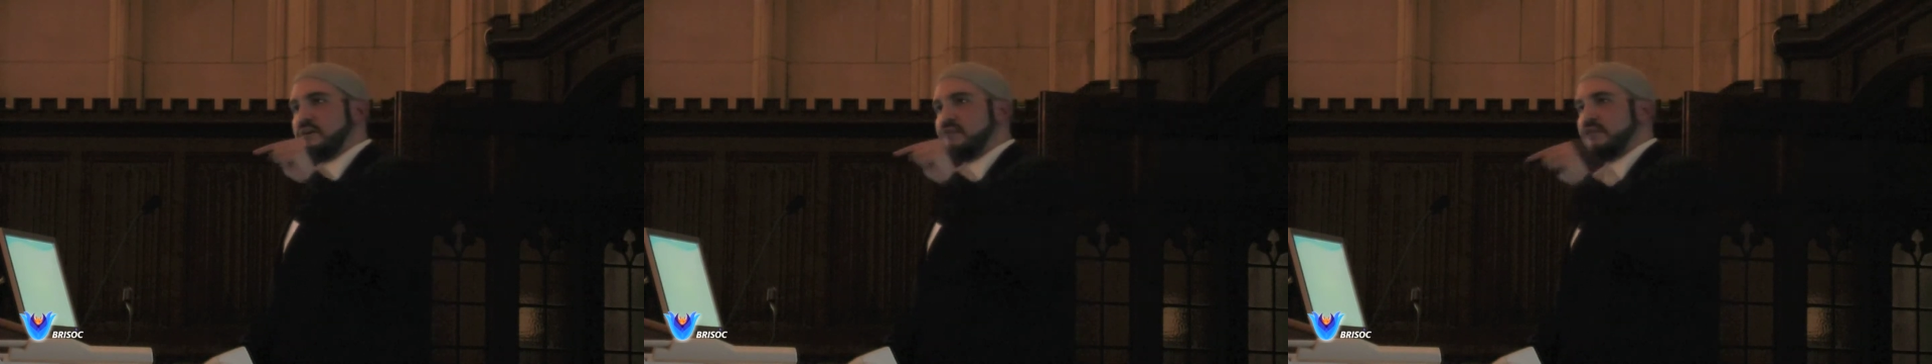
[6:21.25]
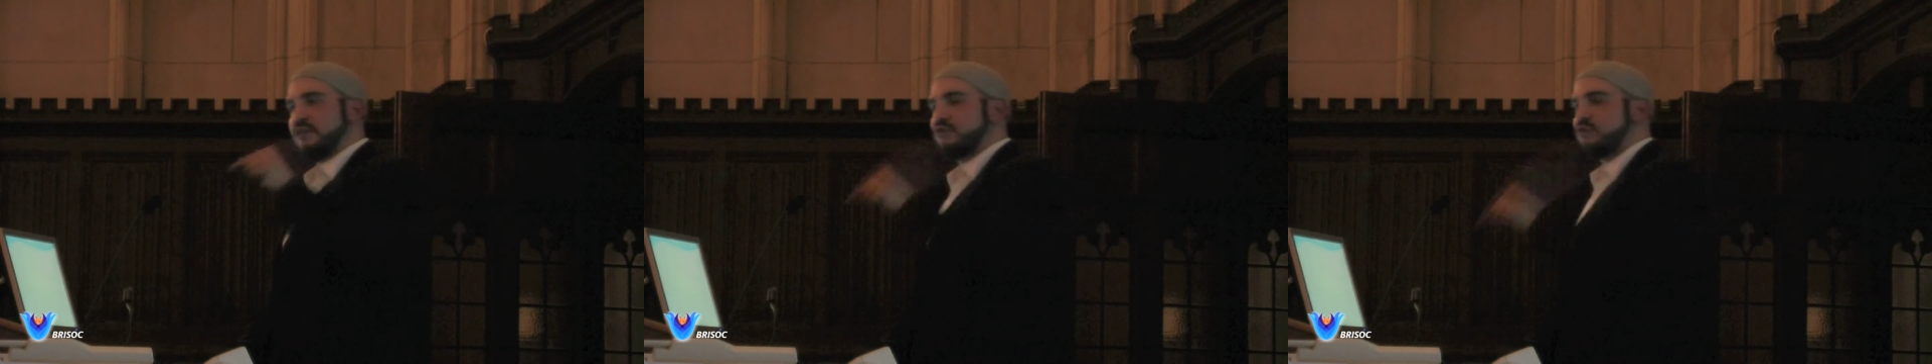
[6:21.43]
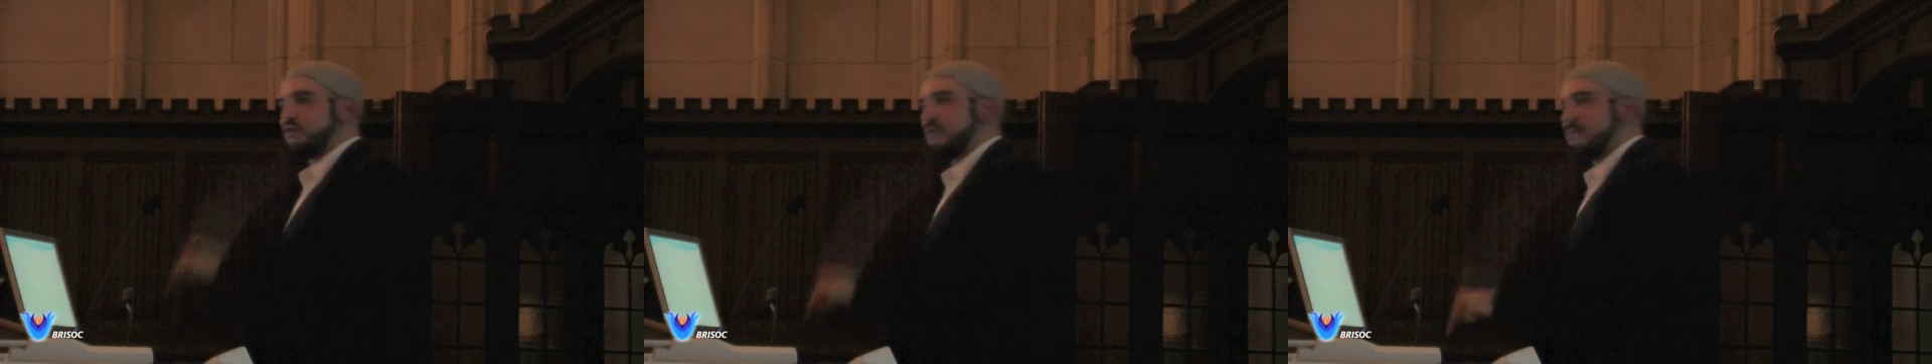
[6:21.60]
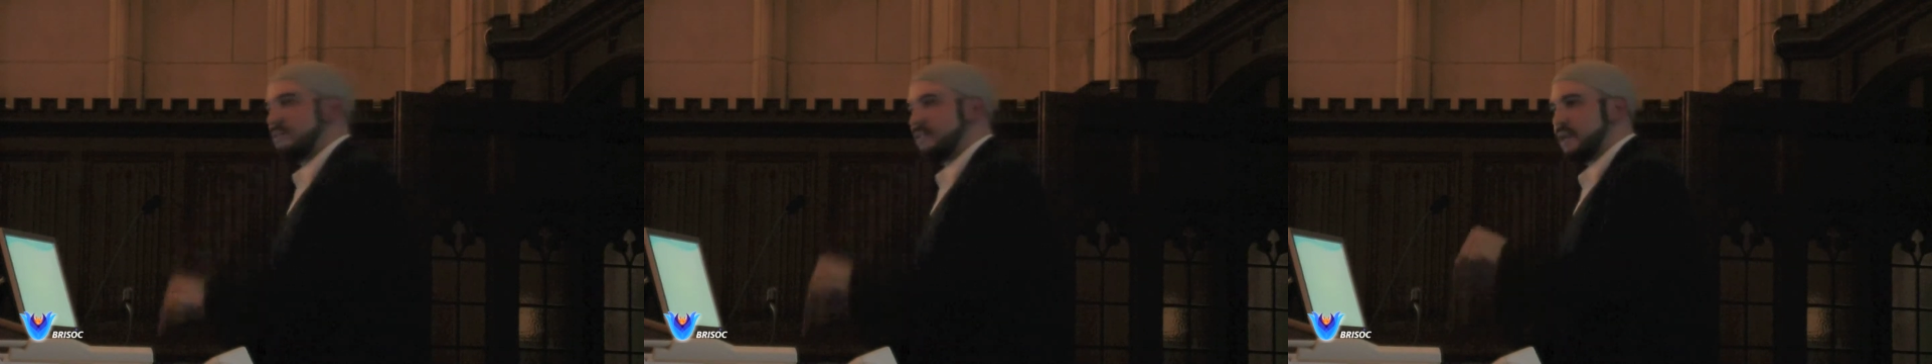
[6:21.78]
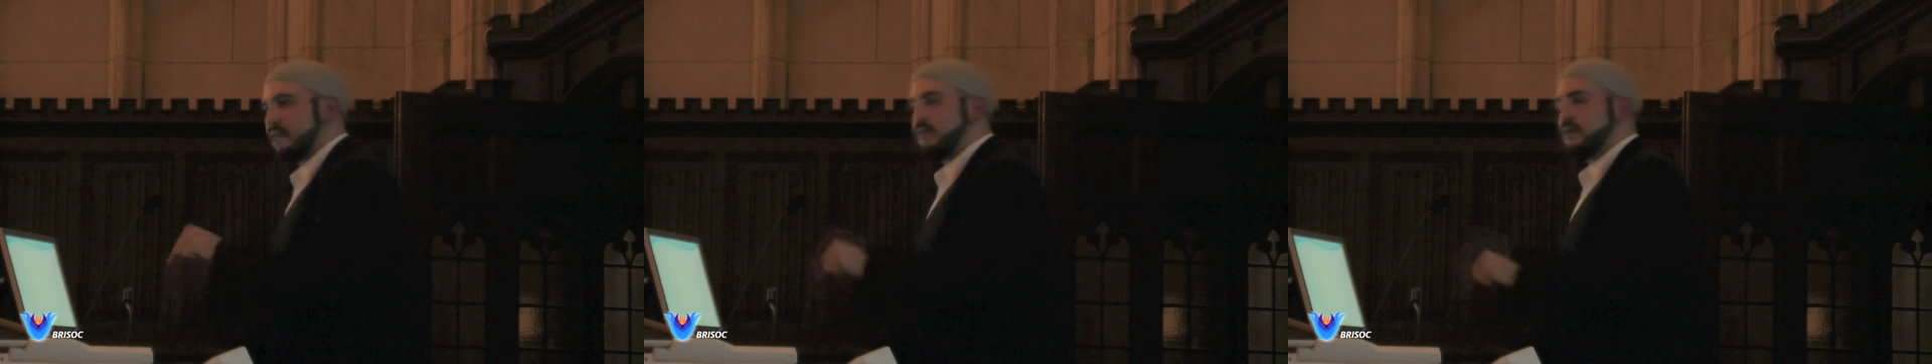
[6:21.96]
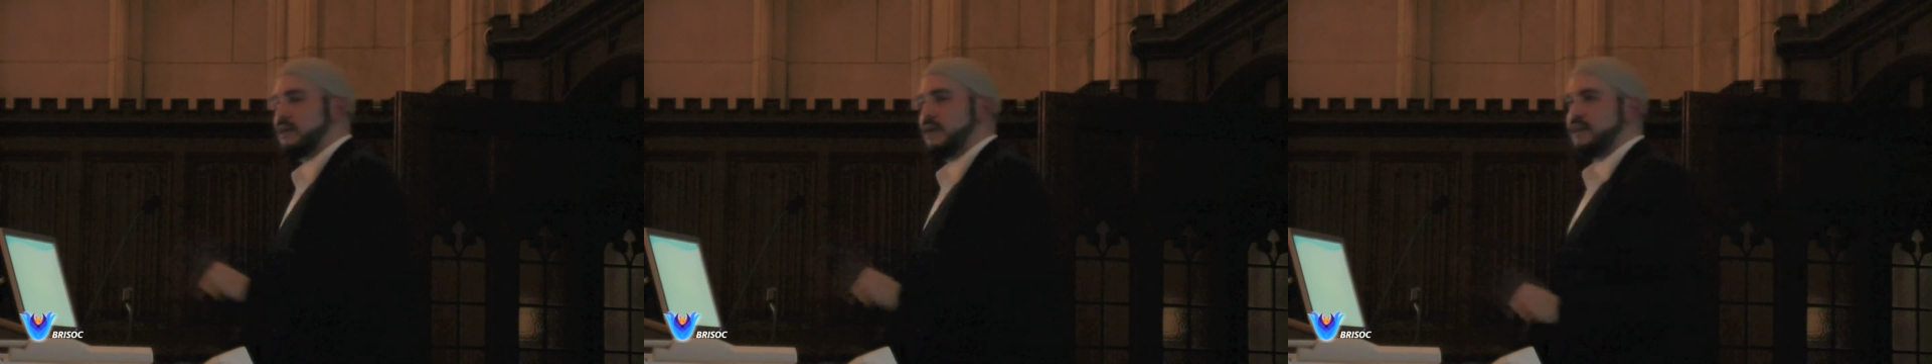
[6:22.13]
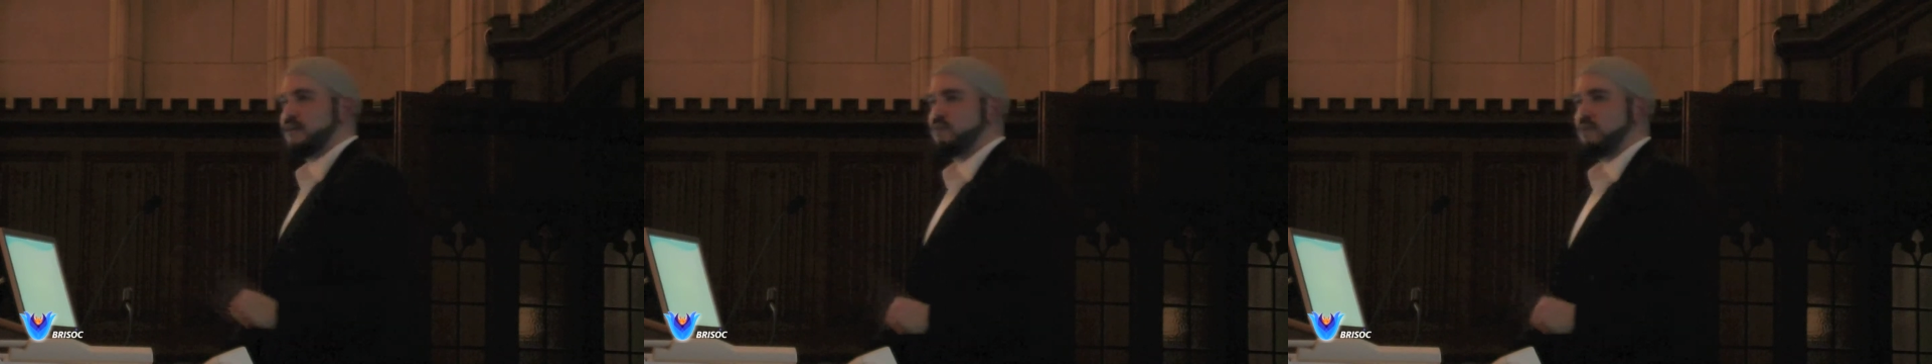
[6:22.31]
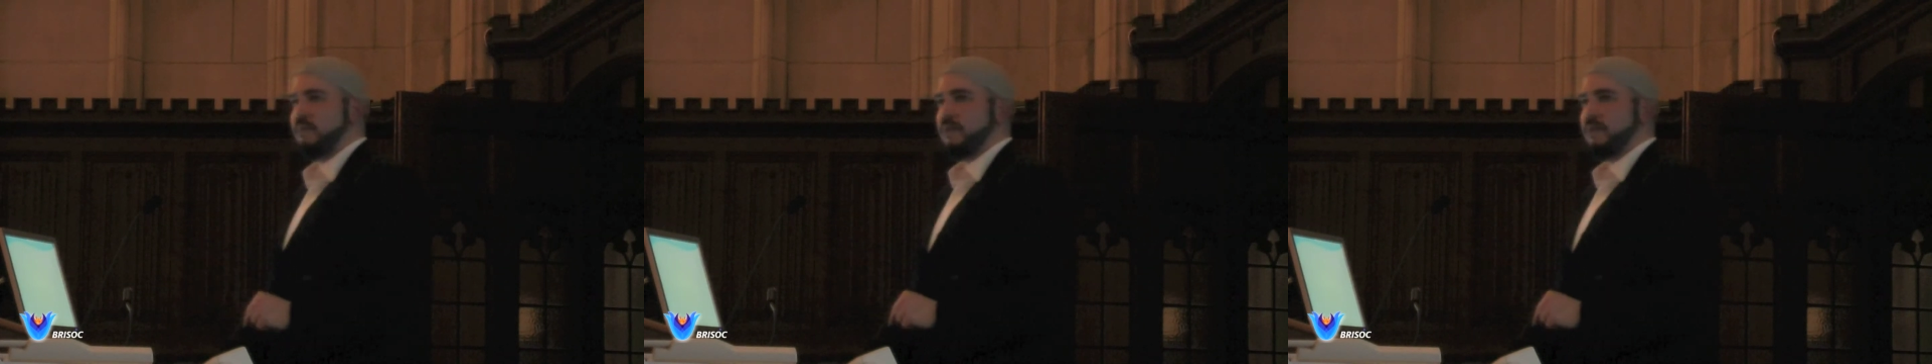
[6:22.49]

discriminating against